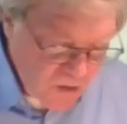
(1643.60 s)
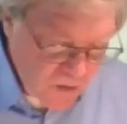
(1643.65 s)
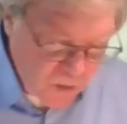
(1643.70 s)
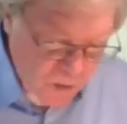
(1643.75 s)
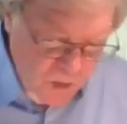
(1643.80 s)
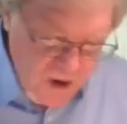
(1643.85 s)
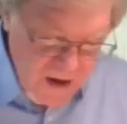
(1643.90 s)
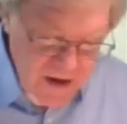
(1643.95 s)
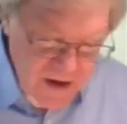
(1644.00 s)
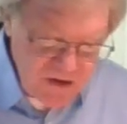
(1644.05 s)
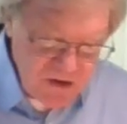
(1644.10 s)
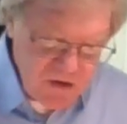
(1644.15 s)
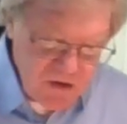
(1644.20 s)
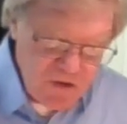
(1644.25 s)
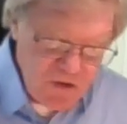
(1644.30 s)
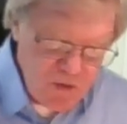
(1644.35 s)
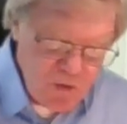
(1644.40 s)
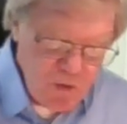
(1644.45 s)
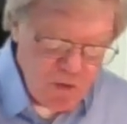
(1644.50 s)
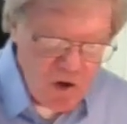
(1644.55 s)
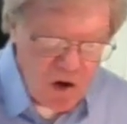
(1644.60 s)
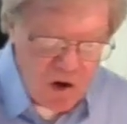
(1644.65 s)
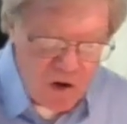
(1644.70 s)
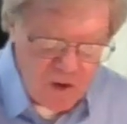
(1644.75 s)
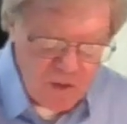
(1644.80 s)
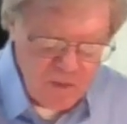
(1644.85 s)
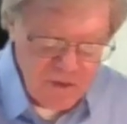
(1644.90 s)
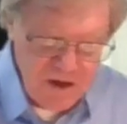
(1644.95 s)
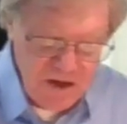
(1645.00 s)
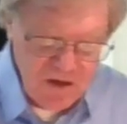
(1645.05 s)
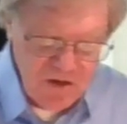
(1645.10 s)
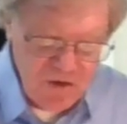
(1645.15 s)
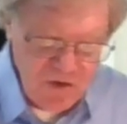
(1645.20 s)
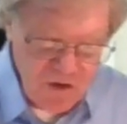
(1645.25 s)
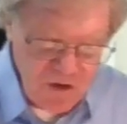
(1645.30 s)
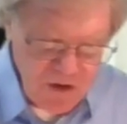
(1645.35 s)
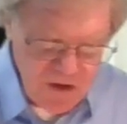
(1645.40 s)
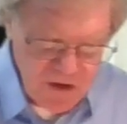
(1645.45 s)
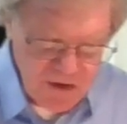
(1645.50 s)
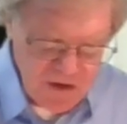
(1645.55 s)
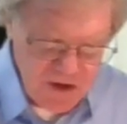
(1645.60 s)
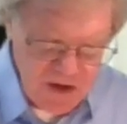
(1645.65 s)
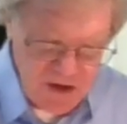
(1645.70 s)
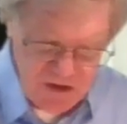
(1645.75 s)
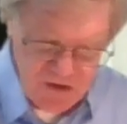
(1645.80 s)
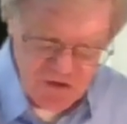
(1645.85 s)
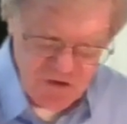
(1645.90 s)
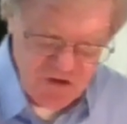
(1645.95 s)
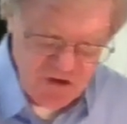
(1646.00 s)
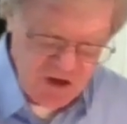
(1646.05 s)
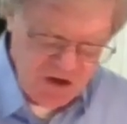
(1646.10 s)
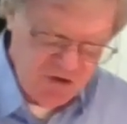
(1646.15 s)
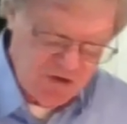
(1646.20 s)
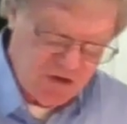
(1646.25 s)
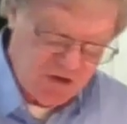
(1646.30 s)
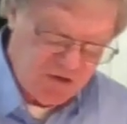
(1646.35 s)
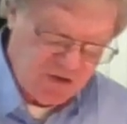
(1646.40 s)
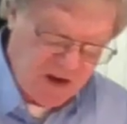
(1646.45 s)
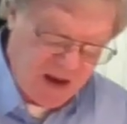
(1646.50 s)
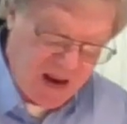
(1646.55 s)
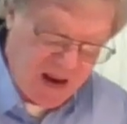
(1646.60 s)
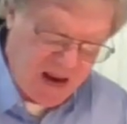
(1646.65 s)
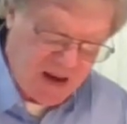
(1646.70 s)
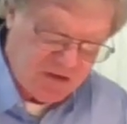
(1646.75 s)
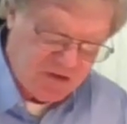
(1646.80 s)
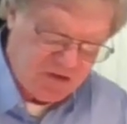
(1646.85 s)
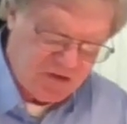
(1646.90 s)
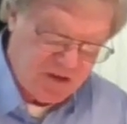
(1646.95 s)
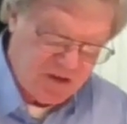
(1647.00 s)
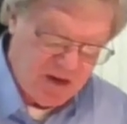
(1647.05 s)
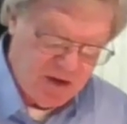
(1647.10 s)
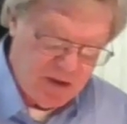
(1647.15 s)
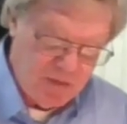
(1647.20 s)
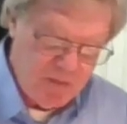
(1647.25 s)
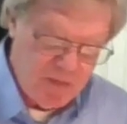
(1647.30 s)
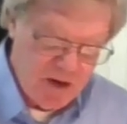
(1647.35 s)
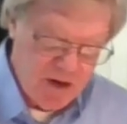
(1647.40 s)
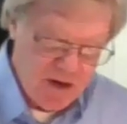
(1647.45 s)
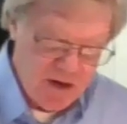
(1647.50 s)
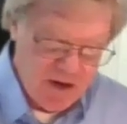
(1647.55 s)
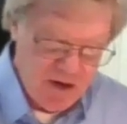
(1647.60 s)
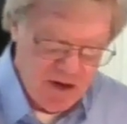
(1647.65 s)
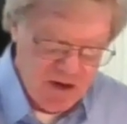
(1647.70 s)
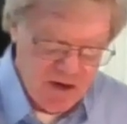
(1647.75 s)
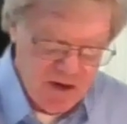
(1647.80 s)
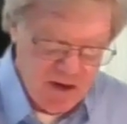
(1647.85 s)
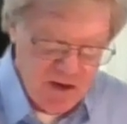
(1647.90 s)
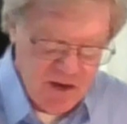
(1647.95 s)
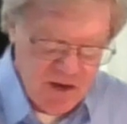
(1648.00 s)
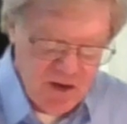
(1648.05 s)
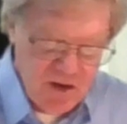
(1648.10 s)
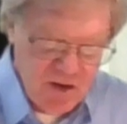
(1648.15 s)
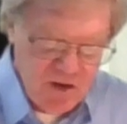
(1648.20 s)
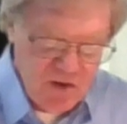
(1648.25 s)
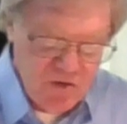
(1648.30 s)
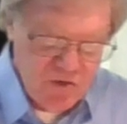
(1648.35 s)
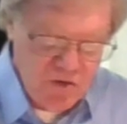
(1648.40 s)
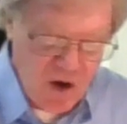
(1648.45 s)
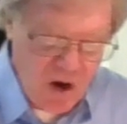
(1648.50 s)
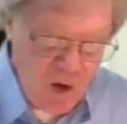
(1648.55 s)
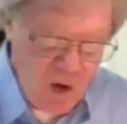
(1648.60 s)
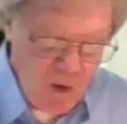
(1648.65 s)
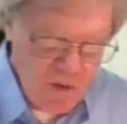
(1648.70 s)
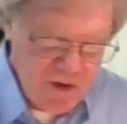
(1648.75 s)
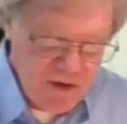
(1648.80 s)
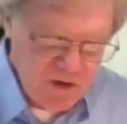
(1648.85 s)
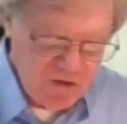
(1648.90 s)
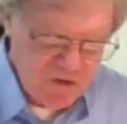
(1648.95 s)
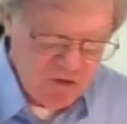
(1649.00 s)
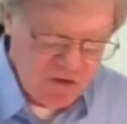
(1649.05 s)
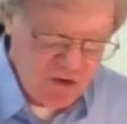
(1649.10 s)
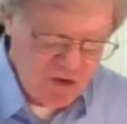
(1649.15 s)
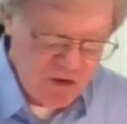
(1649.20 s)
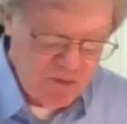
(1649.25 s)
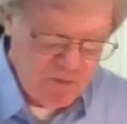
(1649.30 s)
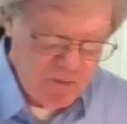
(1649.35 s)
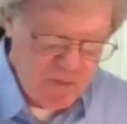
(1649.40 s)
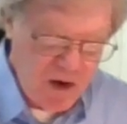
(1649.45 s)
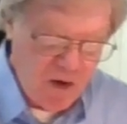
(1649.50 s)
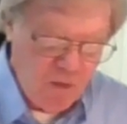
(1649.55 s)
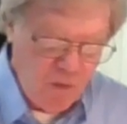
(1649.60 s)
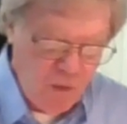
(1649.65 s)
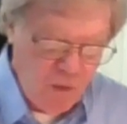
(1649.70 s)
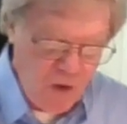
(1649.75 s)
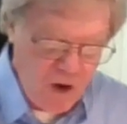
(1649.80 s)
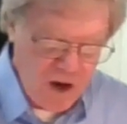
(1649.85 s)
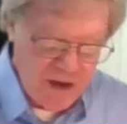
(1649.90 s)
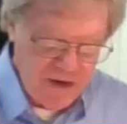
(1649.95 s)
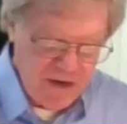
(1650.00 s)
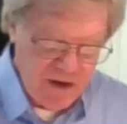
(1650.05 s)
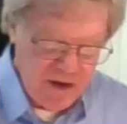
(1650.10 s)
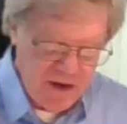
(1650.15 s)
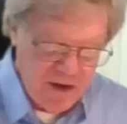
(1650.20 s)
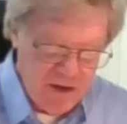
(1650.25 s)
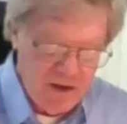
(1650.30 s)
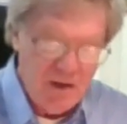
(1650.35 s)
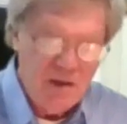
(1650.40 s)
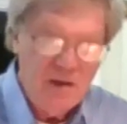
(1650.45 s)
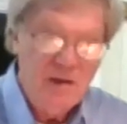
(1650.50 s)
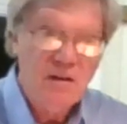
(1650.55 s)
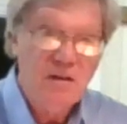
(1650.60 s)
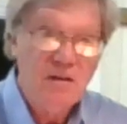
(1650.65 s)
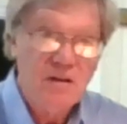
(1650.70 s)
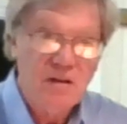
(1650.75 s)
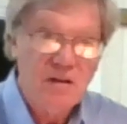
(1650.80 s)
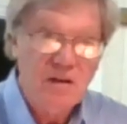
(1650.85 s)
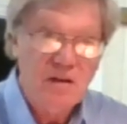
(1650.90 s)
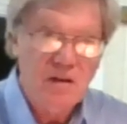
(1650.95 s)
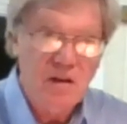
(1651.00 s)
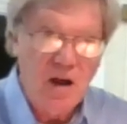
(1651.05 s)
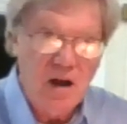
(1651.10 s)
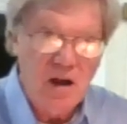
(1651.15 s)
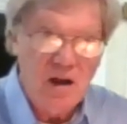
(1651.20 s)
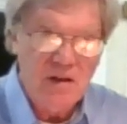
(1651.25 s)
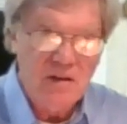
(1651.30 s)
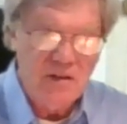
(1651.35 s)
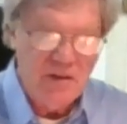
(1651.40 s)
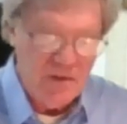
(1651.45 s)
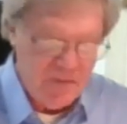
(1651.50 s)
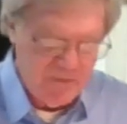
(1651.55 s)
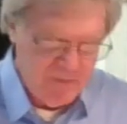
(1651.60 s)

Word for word: Why do you call me good? Jesus asked him. No one is good but one, God